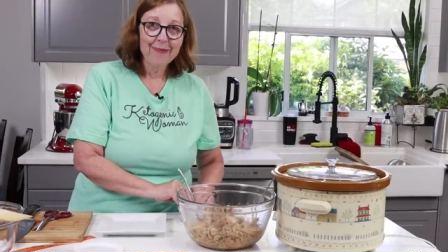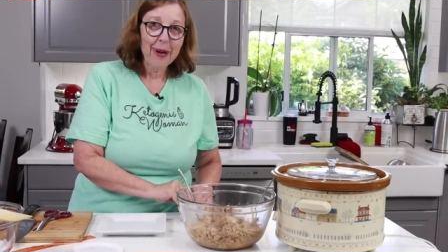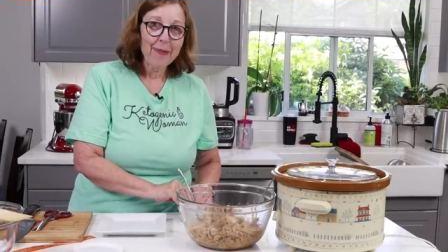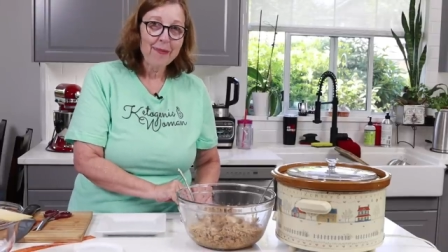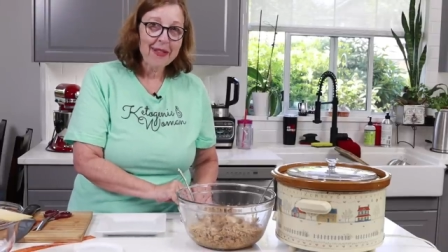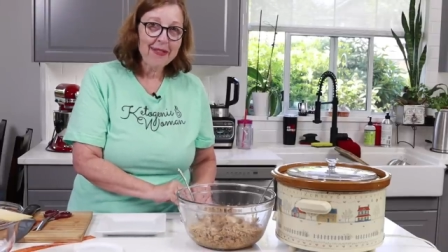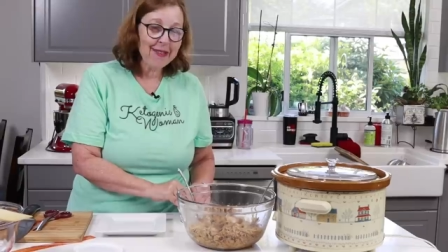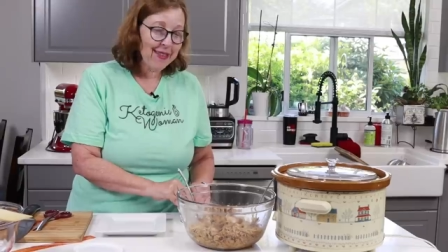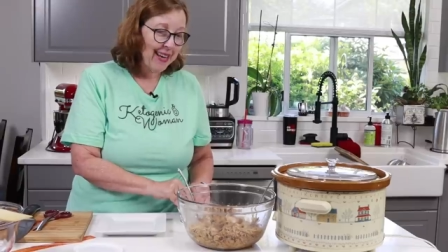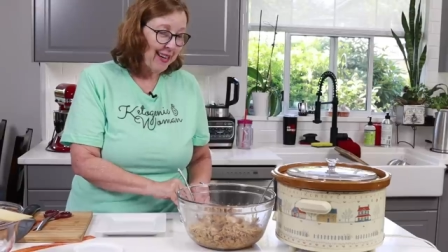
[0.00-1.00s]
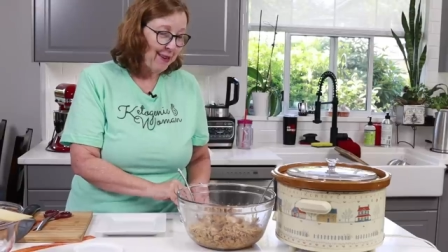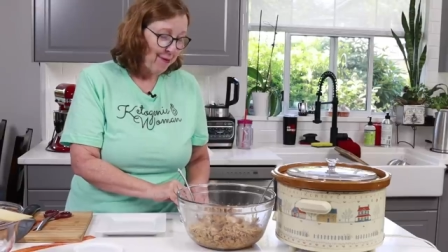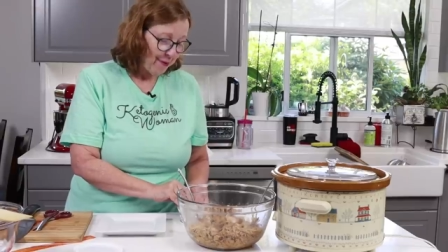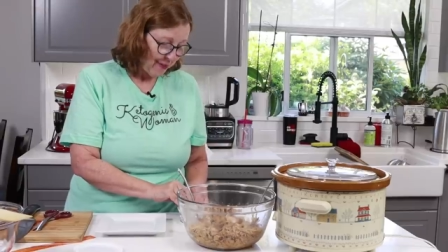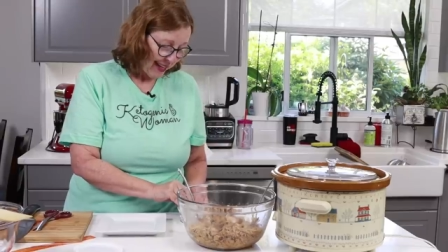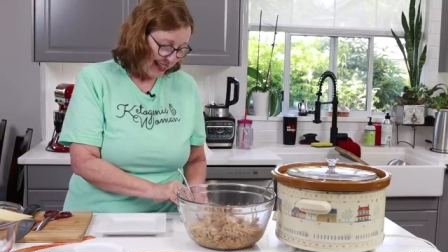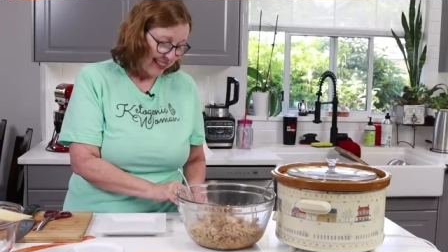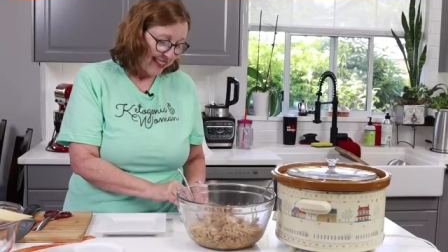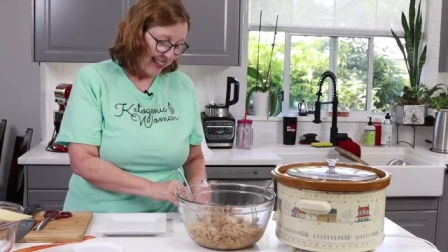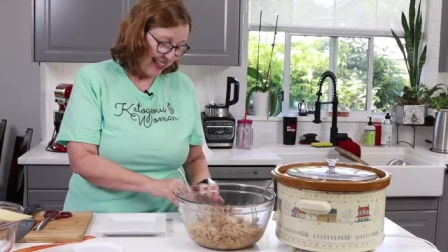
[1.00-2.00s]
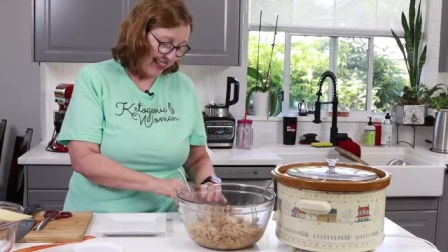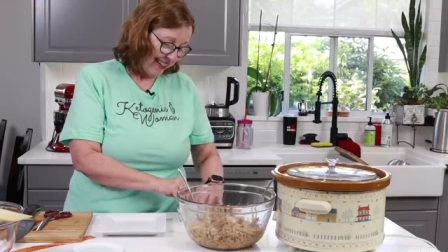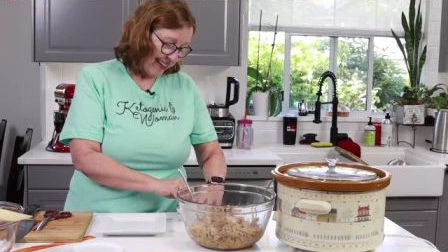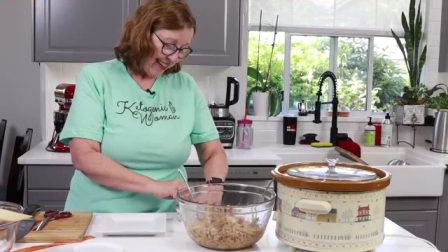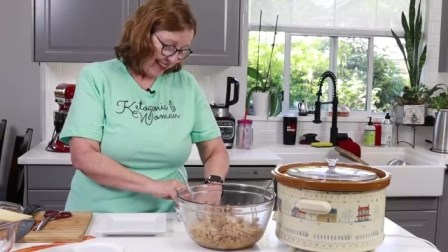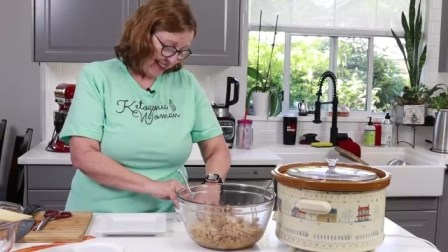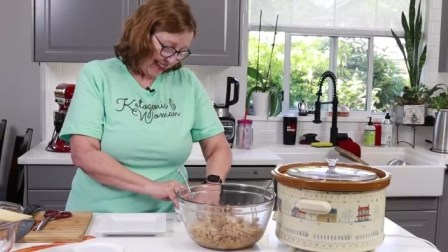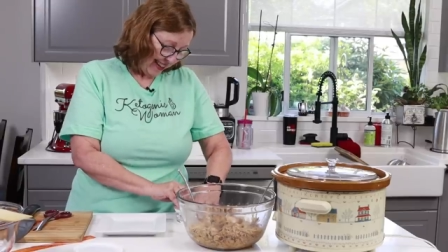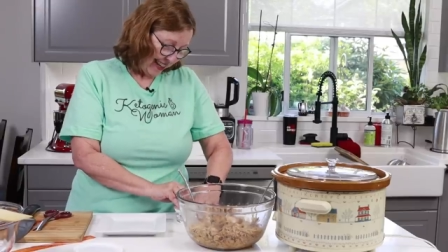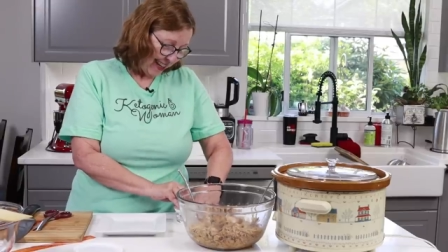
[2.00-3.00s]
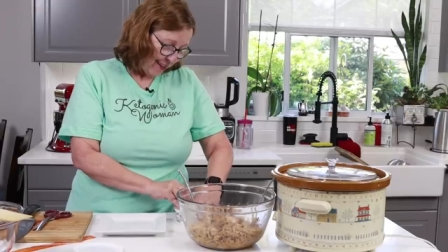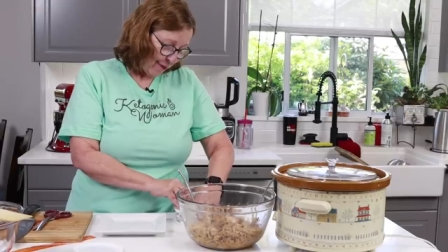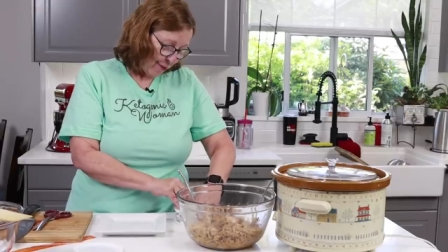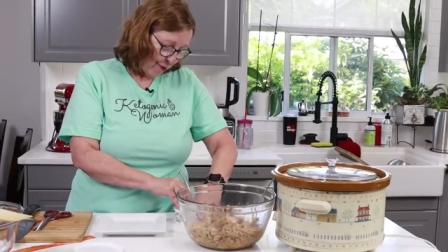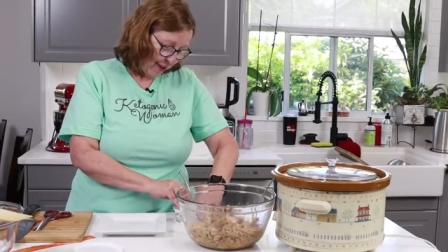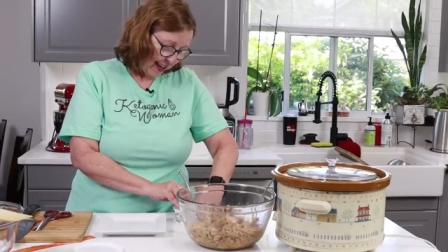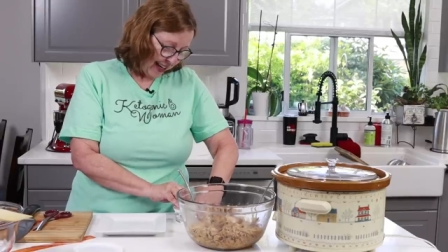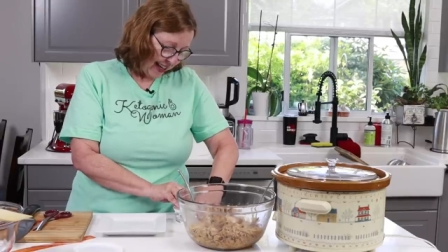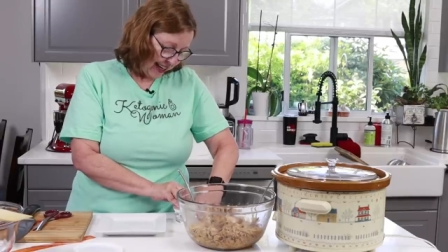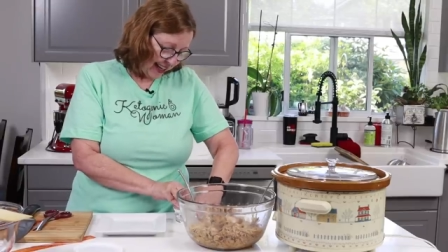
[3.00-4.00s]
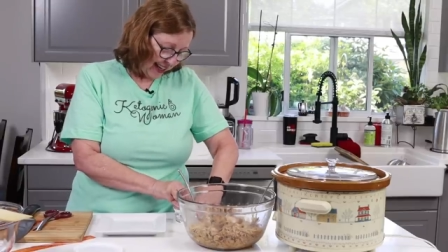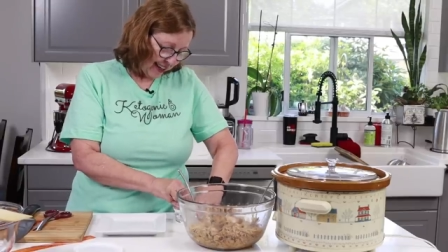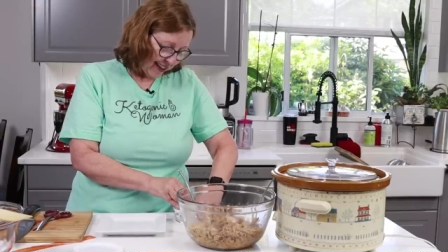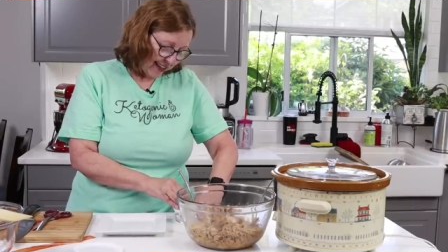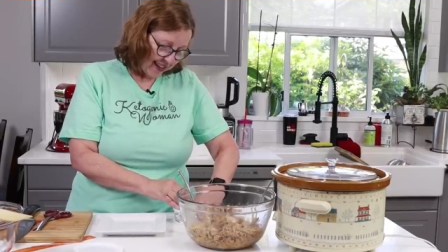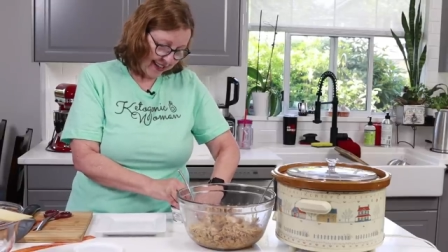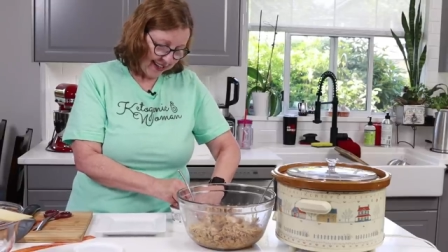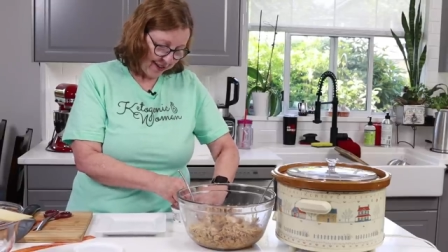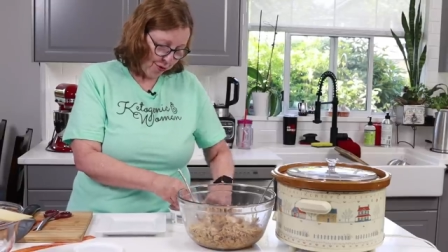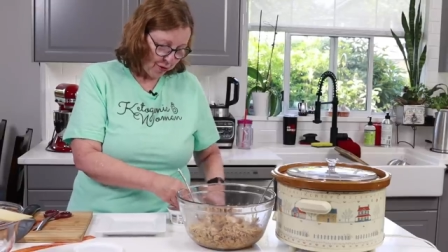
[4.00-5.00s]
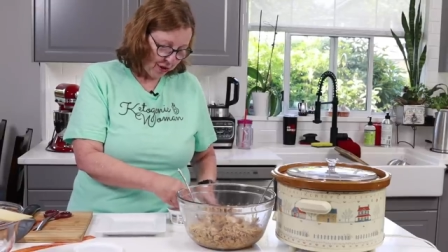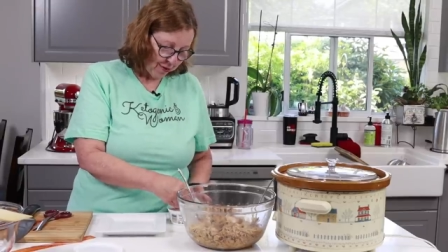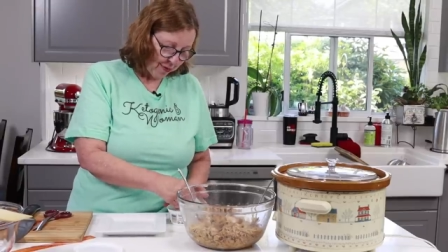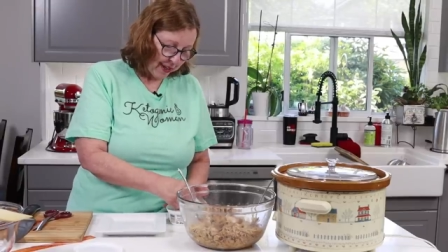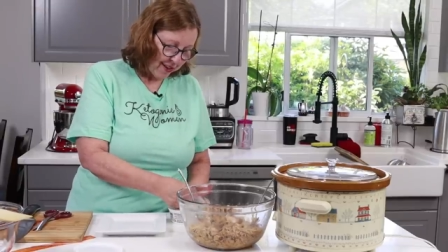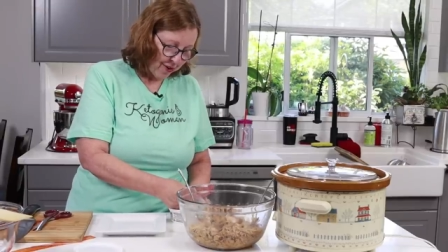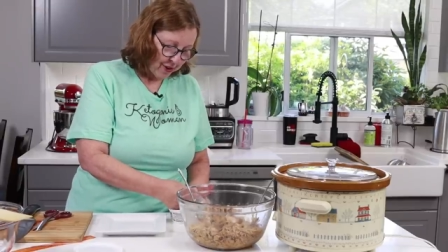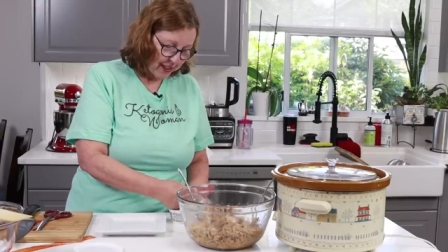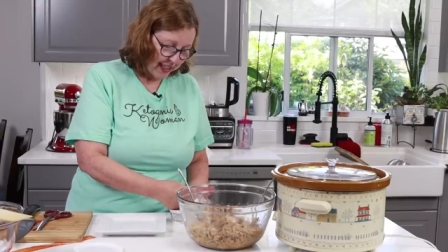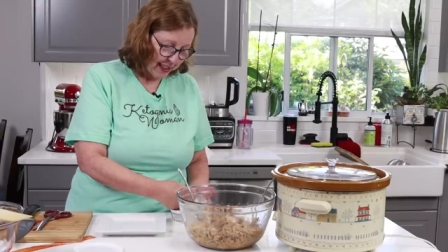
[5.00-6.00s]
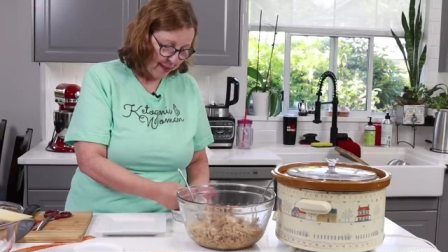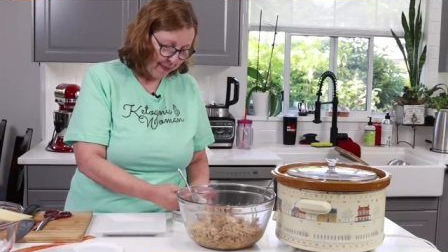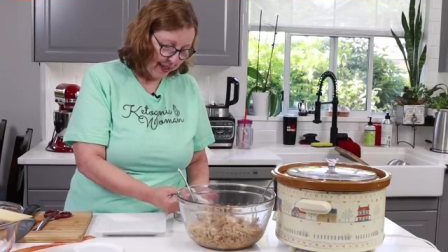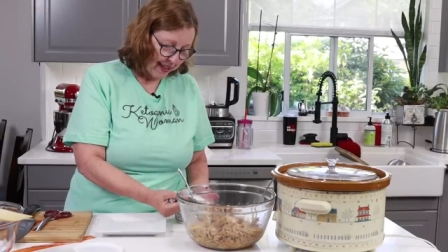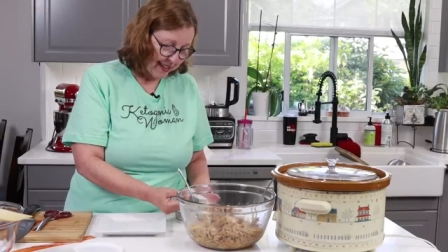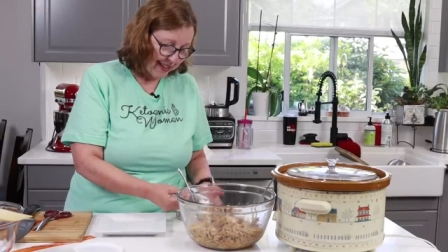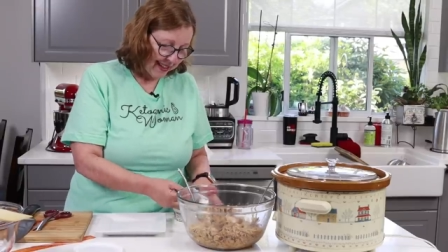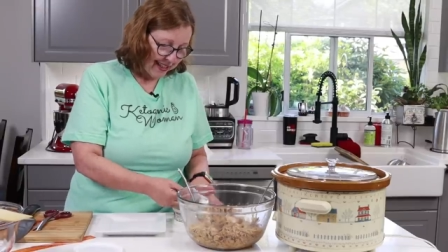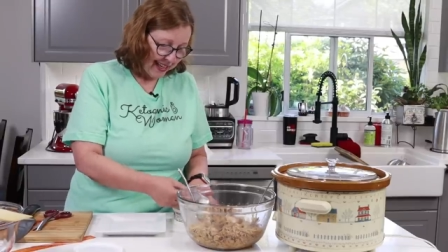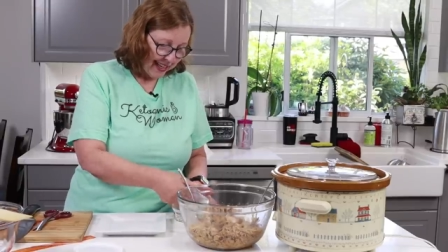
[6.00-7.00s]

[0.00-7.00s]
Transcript: my month of clean ketovore eating, no sweeteners this month.